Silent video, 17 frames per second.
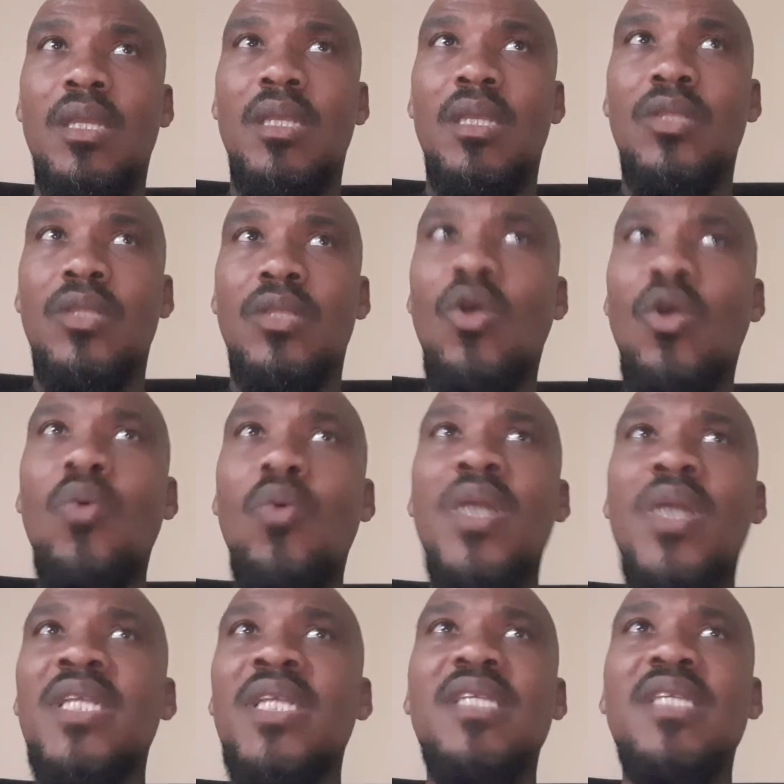No
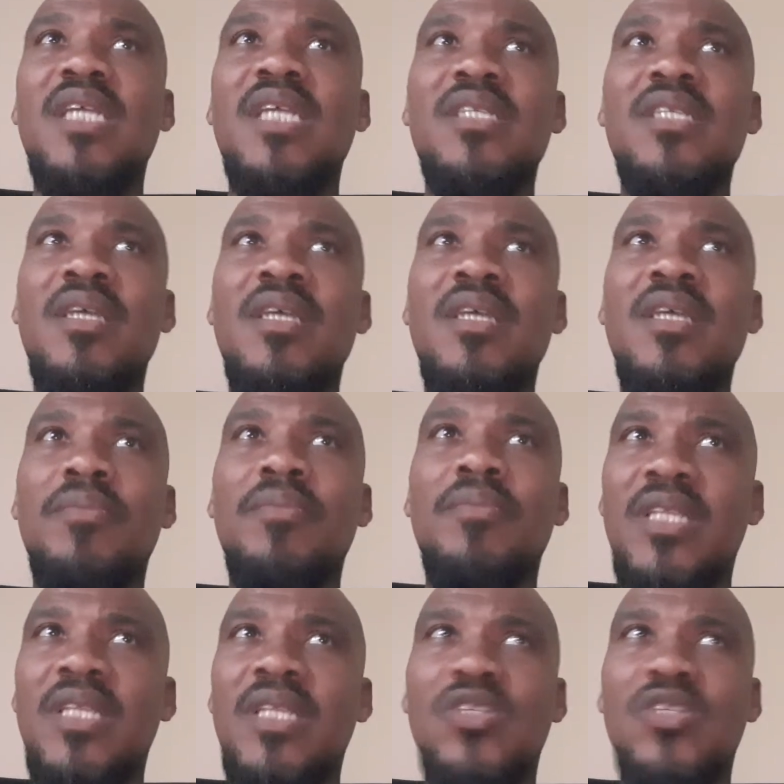one is exempt and
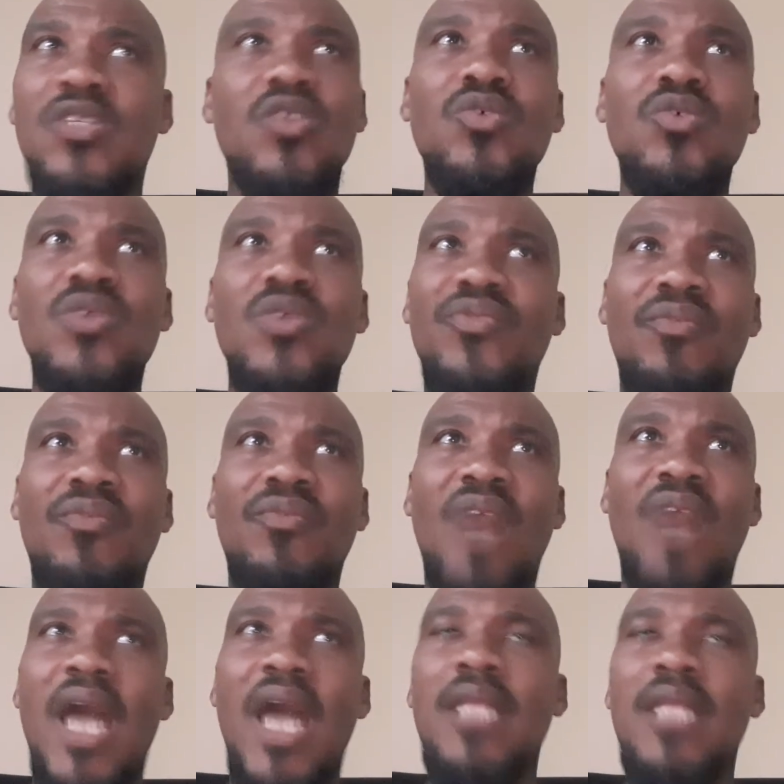excluded from
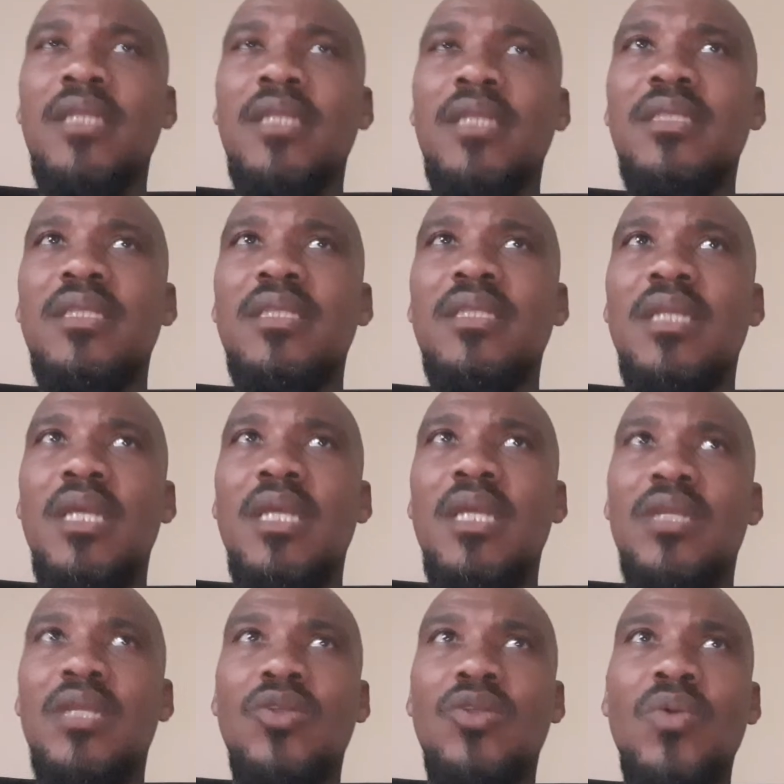violence.
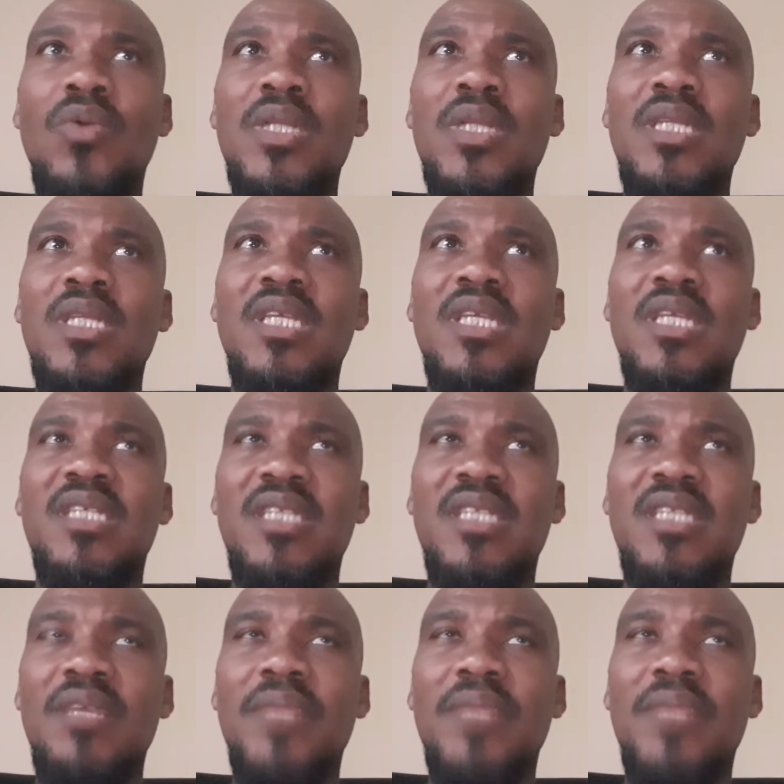No one is
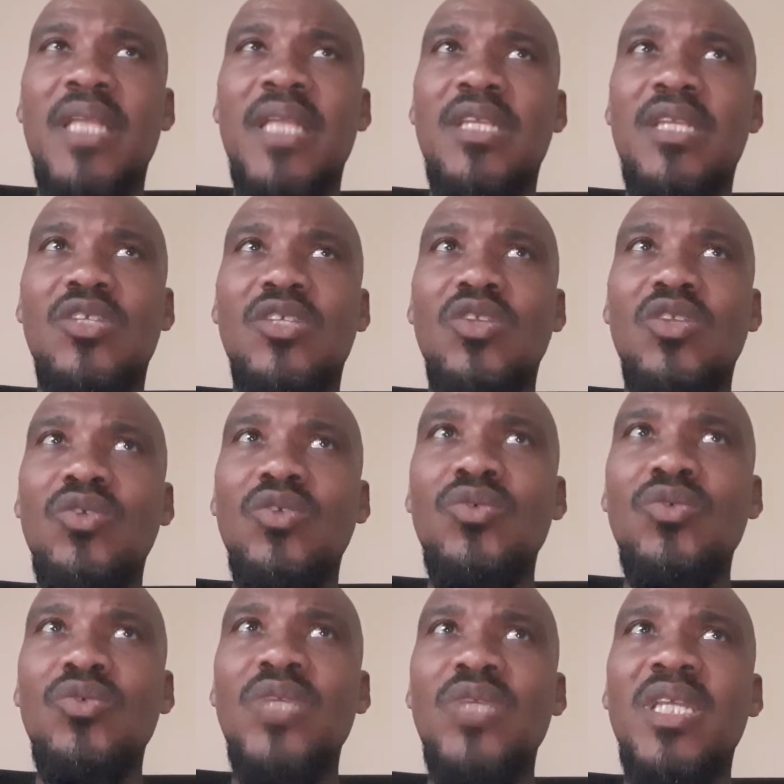exempt and
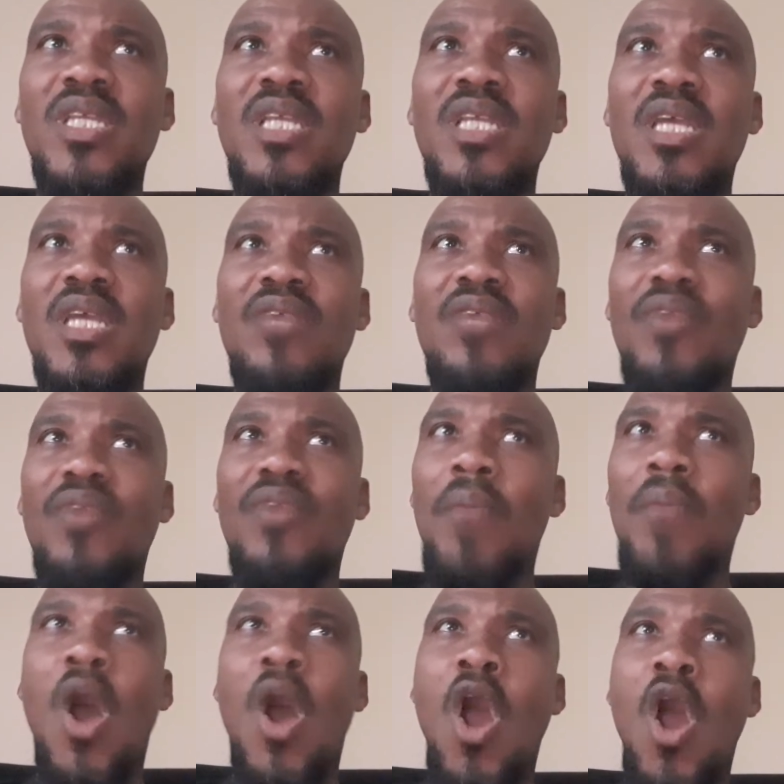excluded from
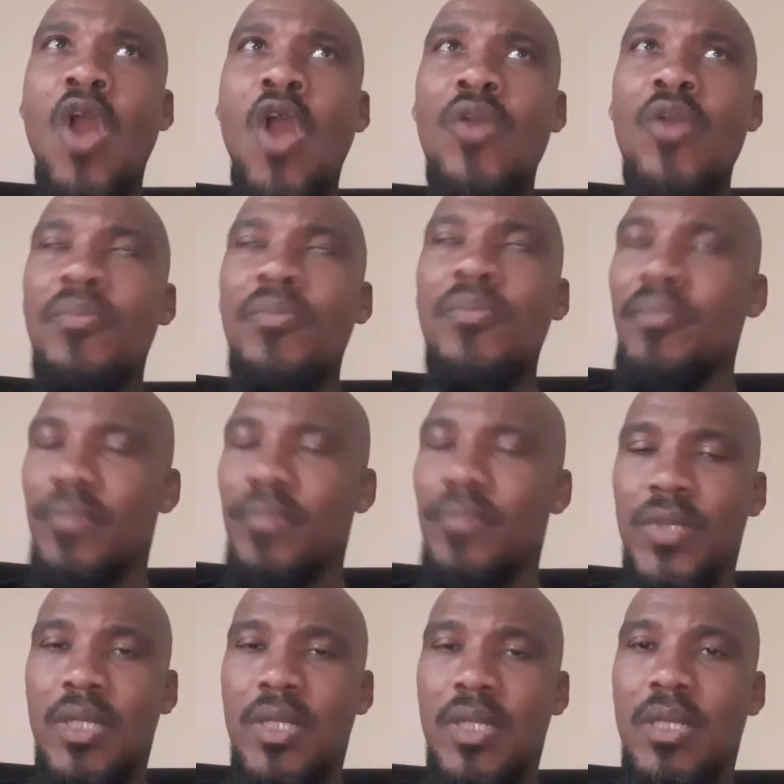harm.
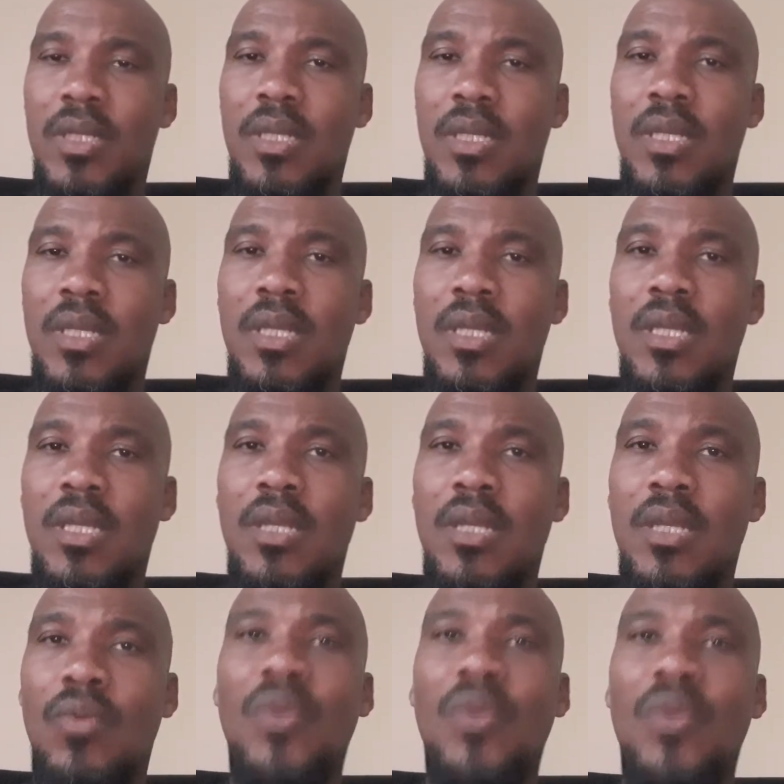
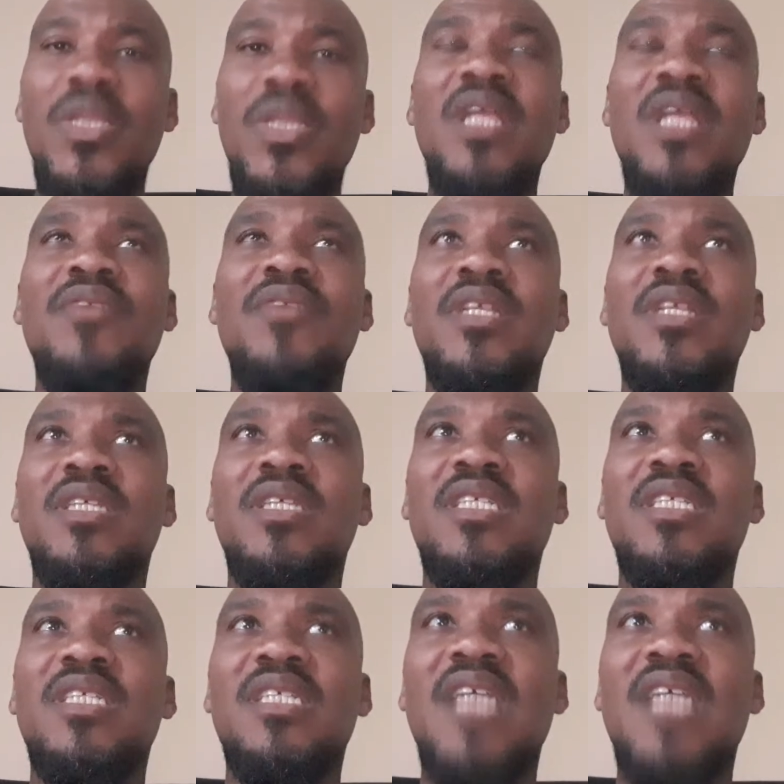When we live in a
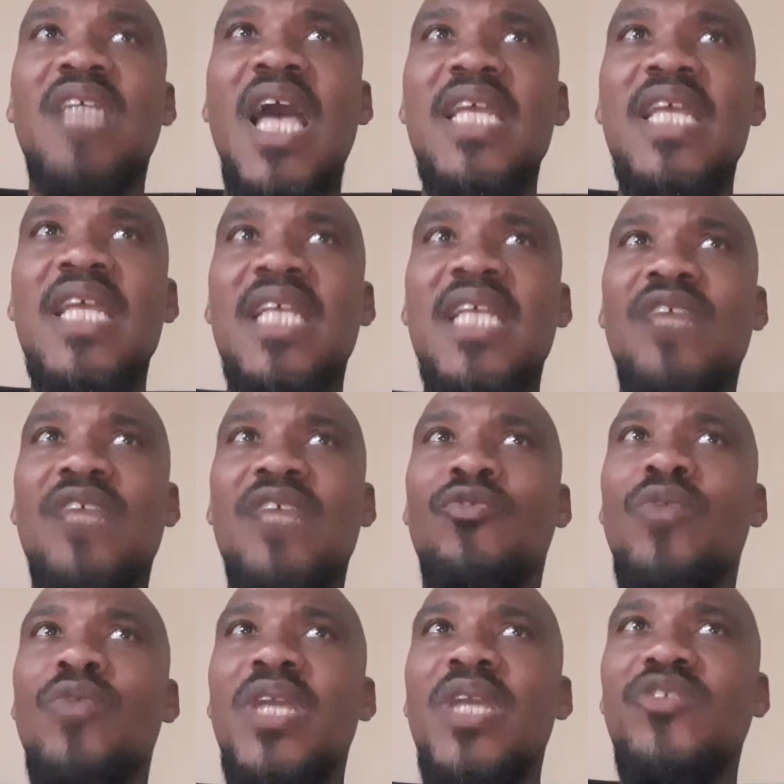society that's
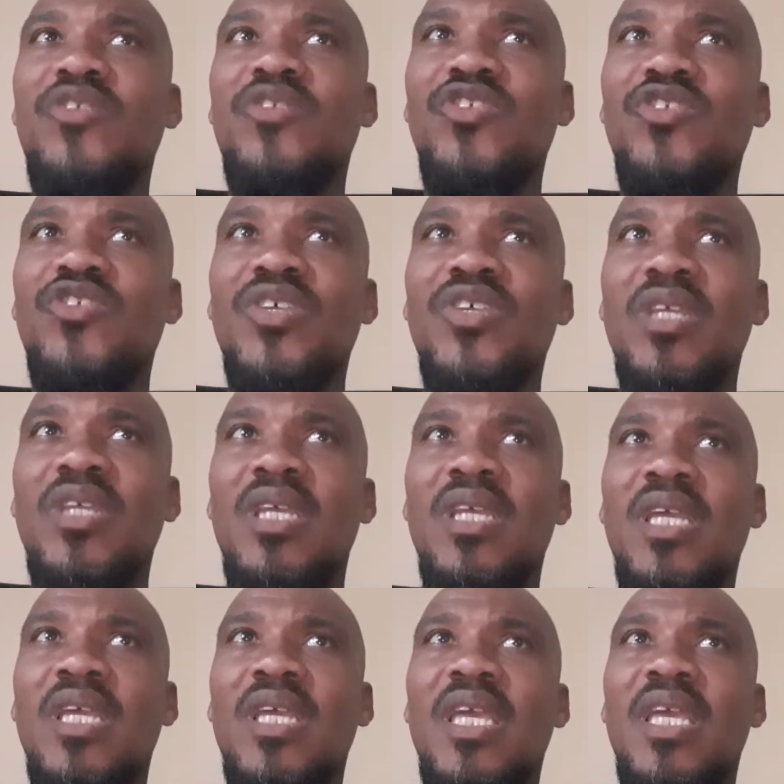rich
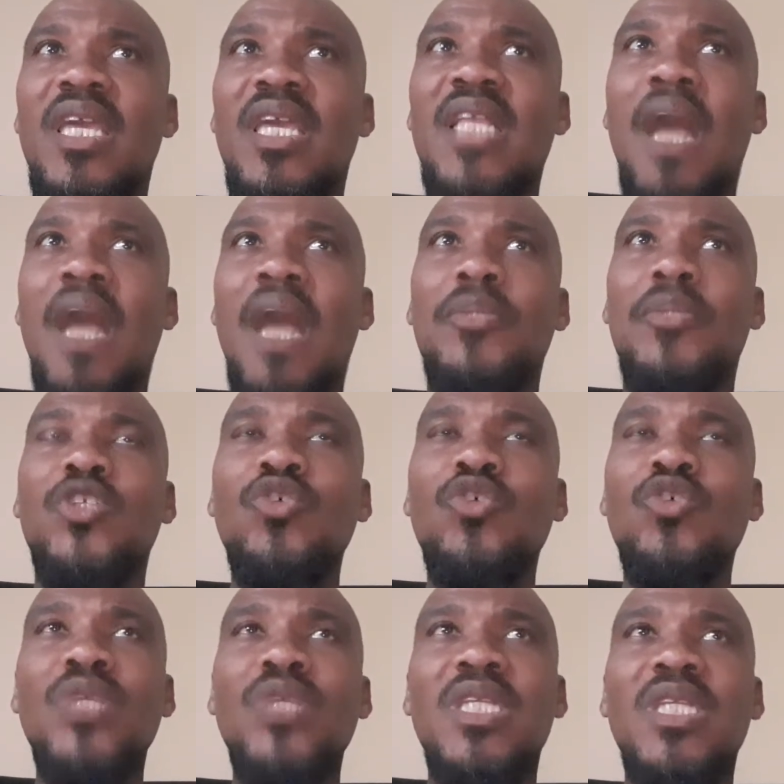in
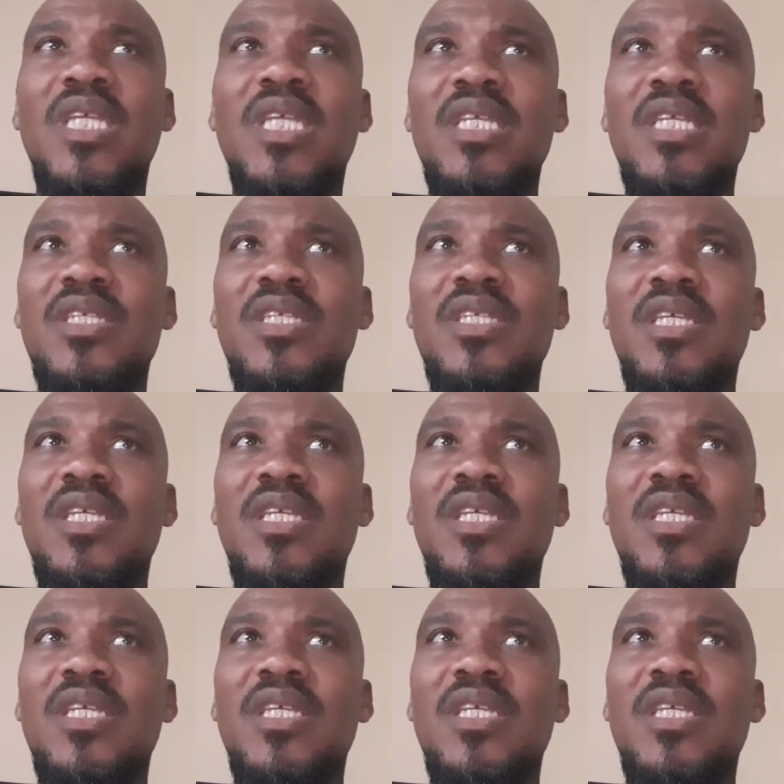opportunities,